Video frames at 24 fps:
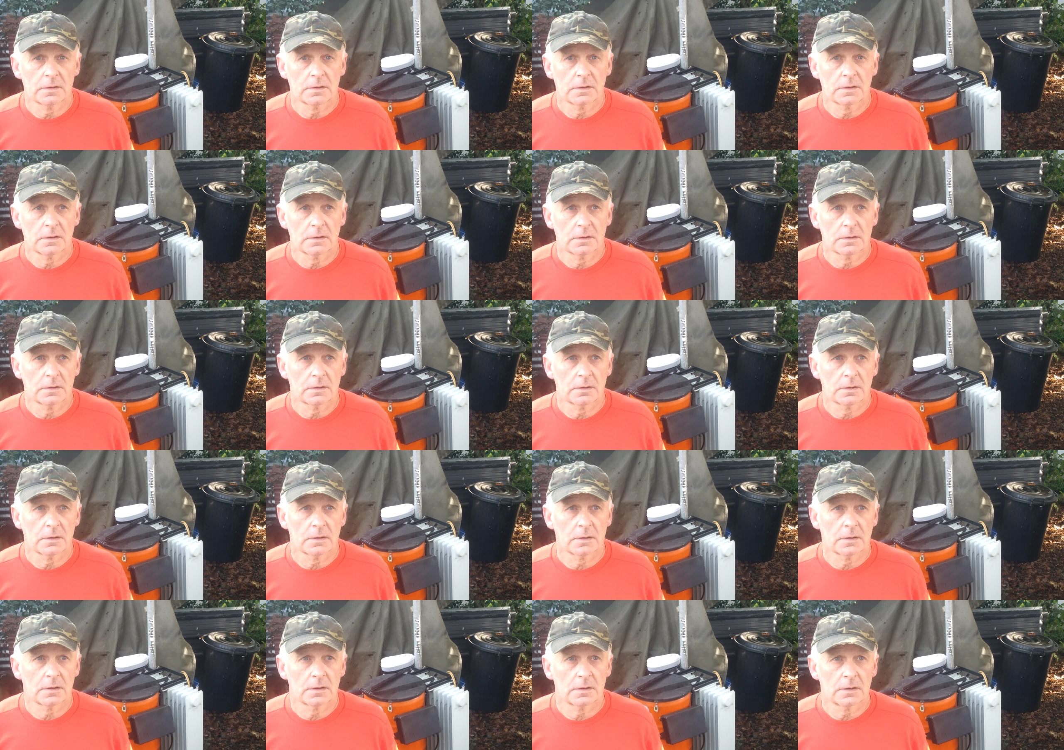
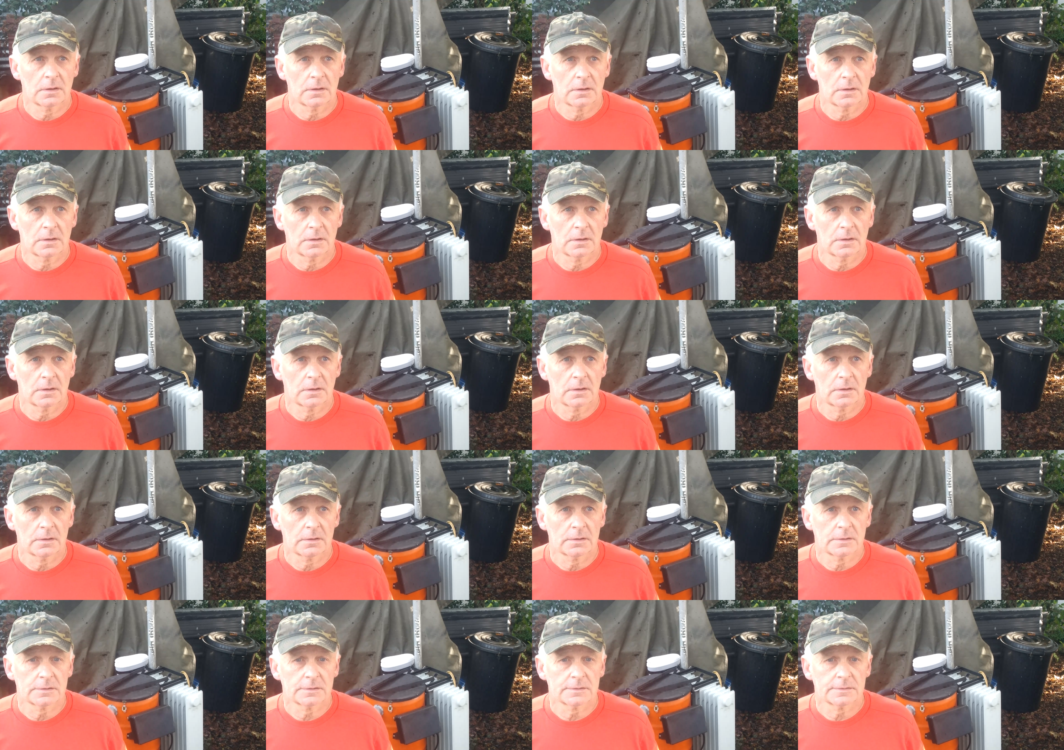
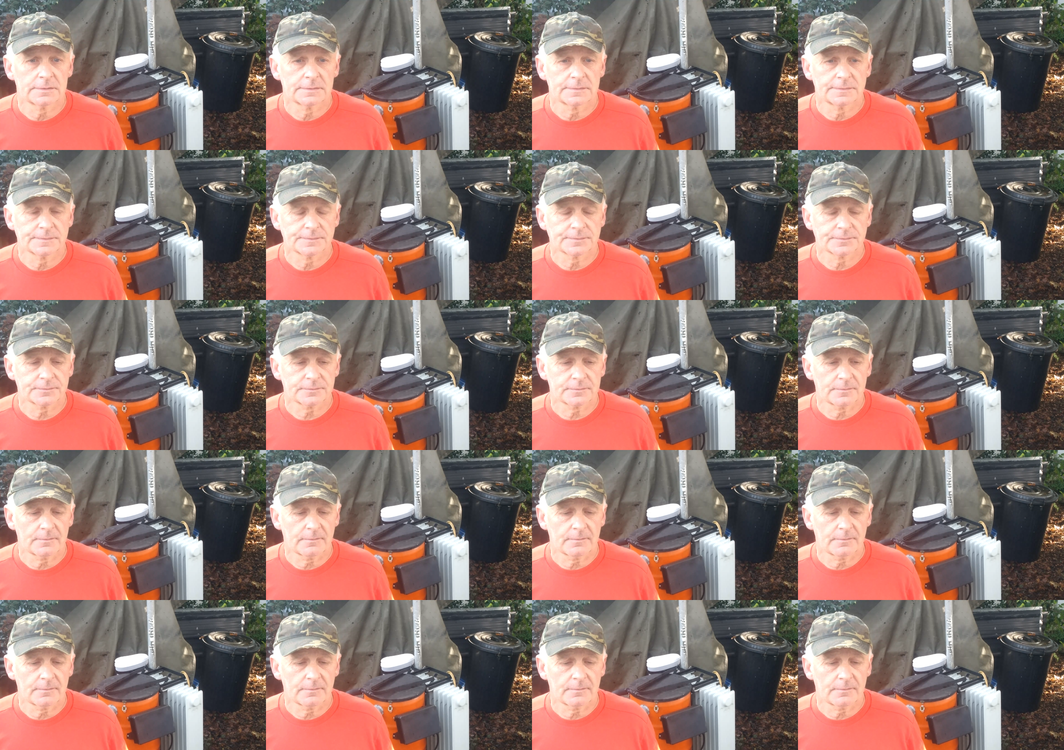(no one is talking)